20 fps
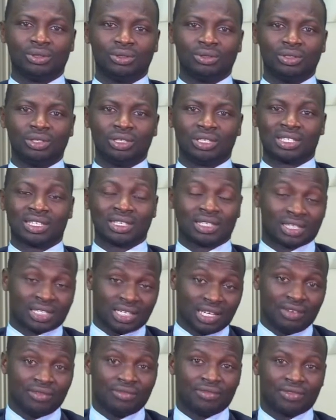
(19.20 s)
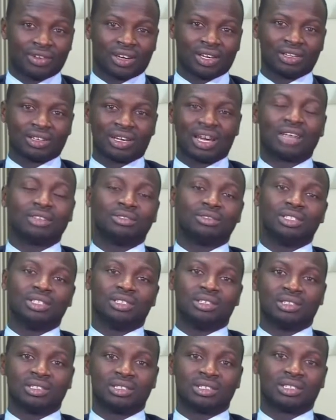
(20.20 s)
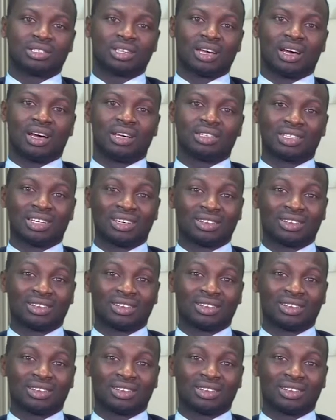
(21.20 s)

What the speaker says: it's as if card readers has